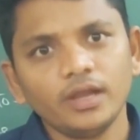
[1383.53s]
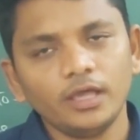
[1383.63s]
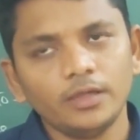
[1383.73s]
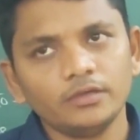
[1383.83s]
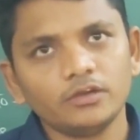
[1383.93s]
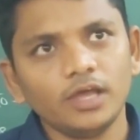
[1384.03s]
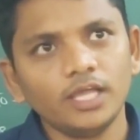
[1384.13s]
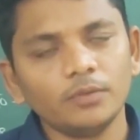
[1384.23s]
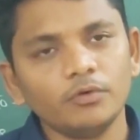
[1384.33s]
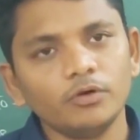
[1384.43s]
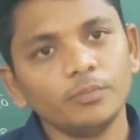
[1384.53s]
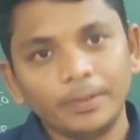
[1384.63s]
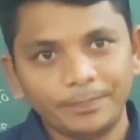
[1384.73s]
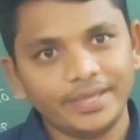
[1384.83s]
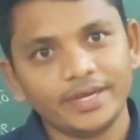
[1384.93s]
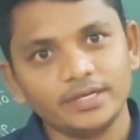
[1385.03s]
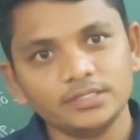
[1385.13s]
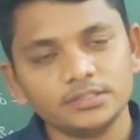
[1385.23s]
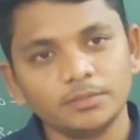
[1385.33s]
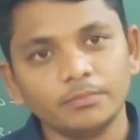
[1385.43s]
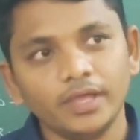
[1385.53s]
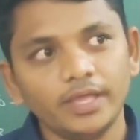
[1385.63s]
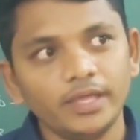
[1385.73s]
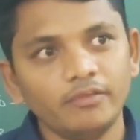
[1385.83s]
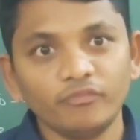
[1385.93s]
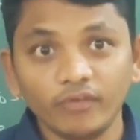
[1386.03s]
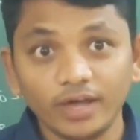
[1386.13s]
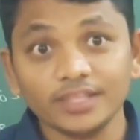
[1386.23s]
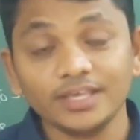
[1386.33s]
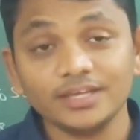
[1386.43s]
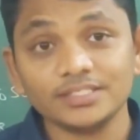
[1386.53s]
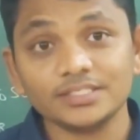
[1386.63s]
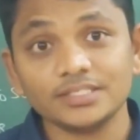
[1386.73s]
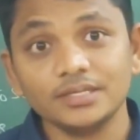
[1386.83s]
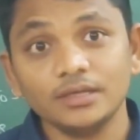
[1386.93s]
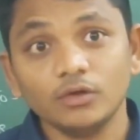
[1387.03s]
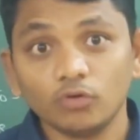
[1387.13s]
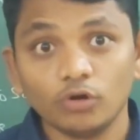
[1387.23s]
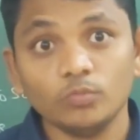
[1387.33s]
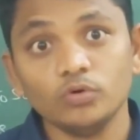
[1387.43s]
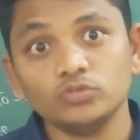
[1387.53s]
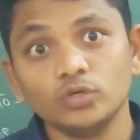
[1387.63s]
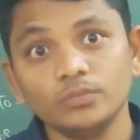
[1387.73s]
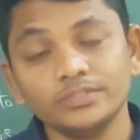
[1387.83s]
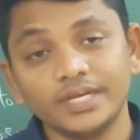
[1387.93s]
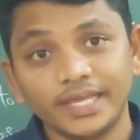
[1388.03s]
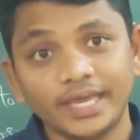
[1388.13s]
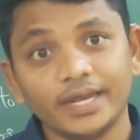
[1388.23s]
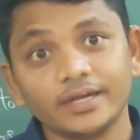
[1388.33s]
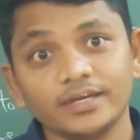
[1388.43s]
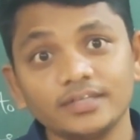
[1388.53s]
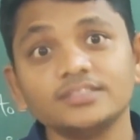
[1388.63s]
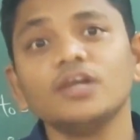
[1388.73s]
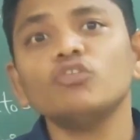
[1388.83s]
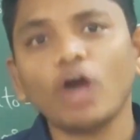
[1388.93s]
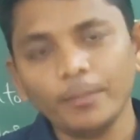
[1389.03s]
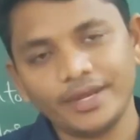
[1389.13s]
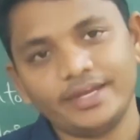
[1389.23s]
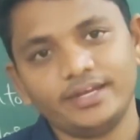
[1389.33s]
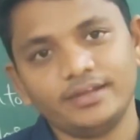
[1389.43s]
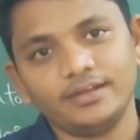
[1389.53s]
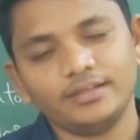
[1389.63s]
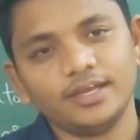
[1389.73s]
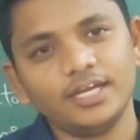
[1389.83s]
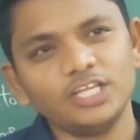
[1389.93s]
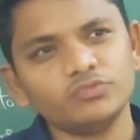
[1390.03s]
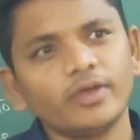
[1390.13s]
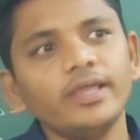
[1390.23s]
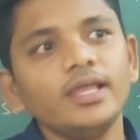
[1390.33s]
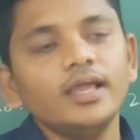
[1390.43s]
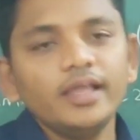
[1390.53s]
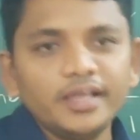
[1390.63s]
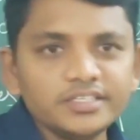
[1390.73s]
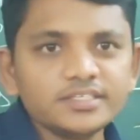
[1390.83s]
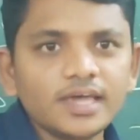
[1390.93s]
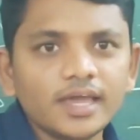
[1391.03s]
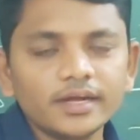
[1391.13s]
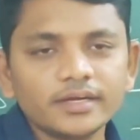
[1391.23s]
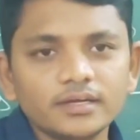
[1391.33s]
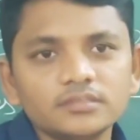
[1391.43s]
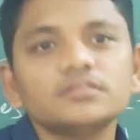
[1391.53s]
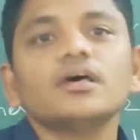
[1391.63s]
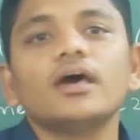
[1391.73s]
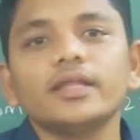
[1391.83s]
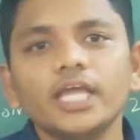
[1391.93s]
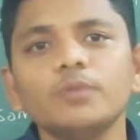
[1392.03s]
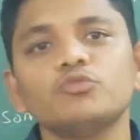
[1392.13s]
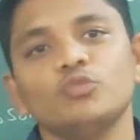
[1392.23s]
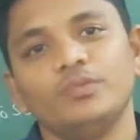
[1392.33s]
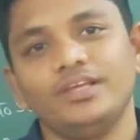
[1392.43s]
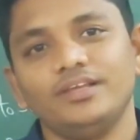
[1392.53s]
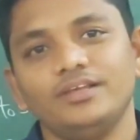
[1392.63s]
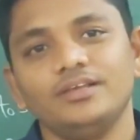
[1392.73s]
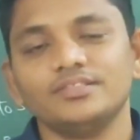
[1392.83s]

I talk about my parents, my father's chromosomes and characters are dominant. That is why his characters are came to me.